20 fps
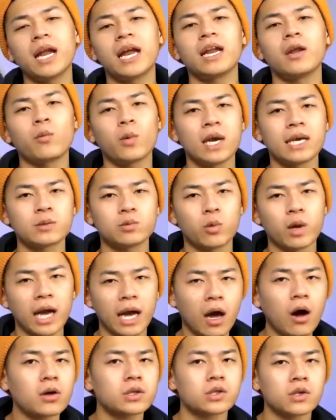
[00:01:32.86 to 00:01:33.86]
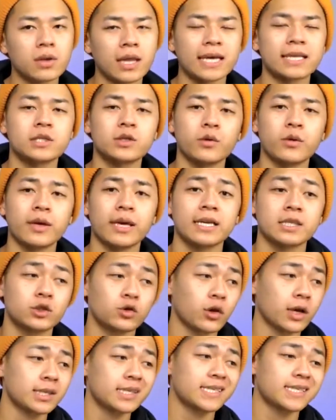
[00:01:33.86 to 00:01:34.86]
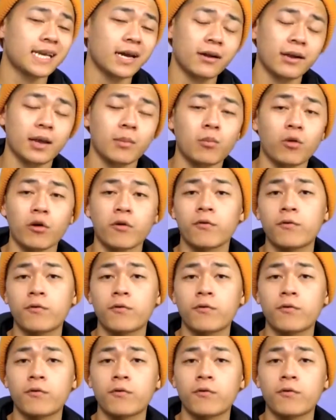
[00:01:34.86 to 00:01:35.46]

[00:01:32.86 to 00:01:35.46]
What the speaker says: anyways, what I also like doing is dressing down a more